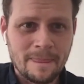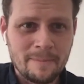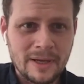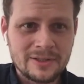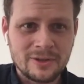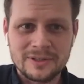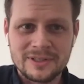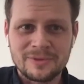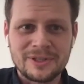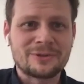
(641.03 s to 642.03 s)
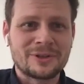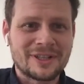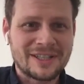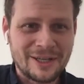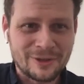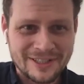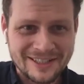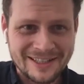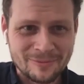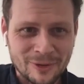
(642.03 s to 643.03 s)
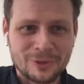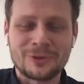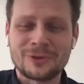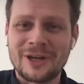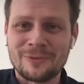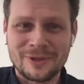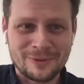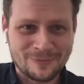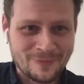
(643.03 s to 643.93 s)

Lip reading: based on some secret criteria that I'm not going to share with you.